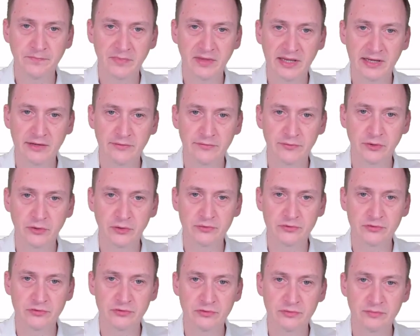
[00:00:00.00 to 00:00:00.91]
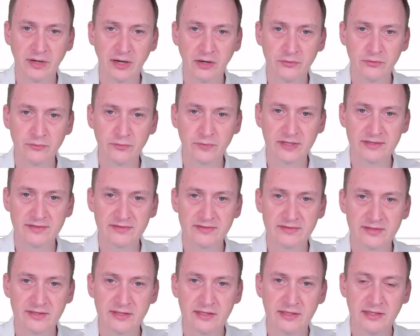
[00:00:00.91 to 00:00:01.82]
And if we go to mount, we can
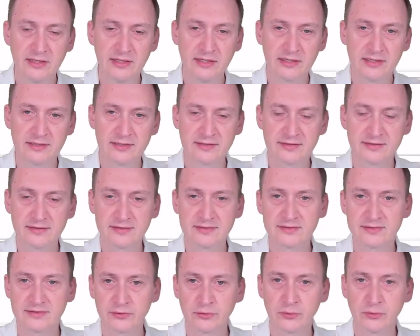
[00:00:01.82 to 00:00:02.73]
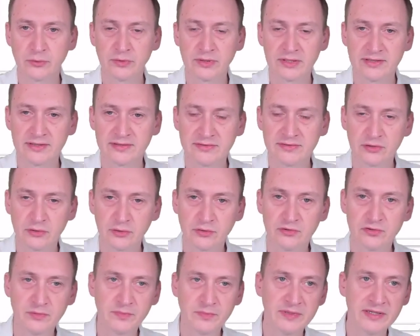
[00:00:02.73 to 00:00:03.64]
see disk 0 is going
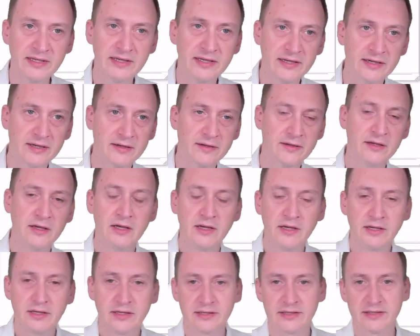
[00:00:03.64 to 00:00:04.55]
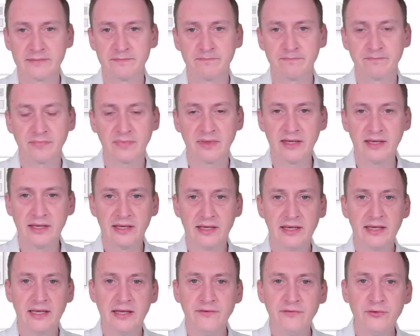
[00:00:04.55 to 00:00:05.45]
to be here.
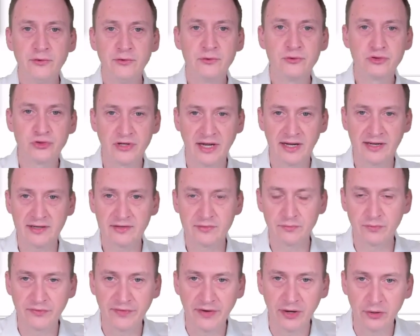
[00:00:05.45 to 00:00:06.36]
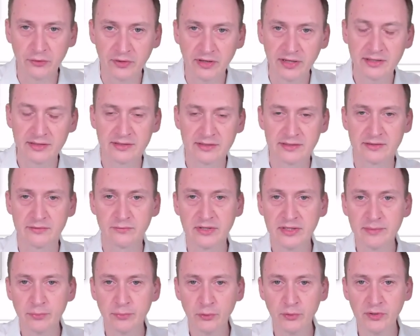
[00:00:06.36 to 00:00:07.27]
If you checked without
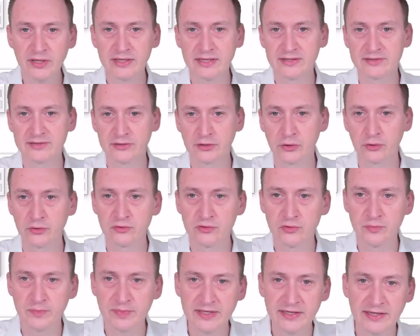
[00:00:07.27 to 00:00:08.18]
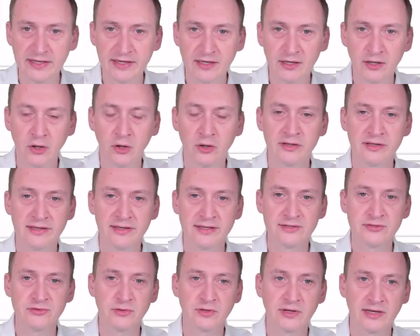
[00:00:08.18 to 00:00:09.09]
rebooting, it's not going to be there
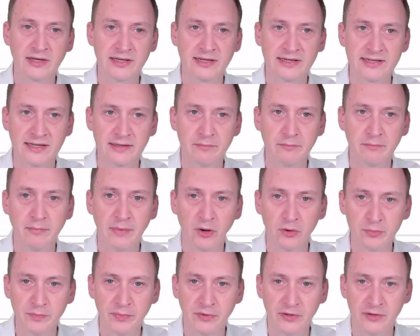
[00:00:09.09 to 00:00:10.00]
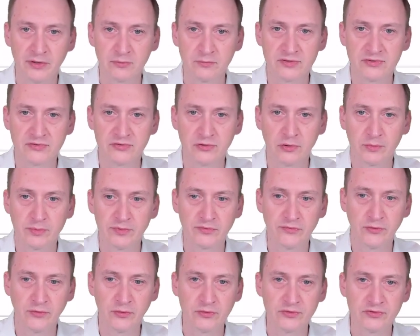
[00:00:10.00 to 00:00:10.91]
unless you click that mount button we saw
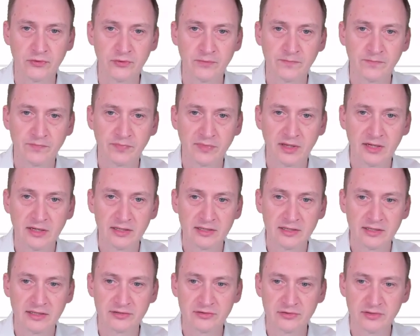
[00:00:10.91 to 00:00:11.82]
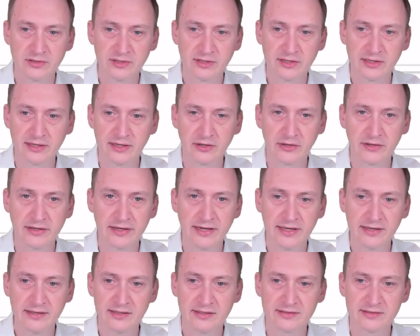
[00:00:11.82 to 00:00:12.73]
before. So let's click on
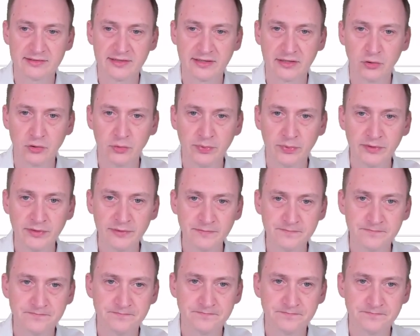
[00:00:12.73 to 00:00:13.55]
that and say open.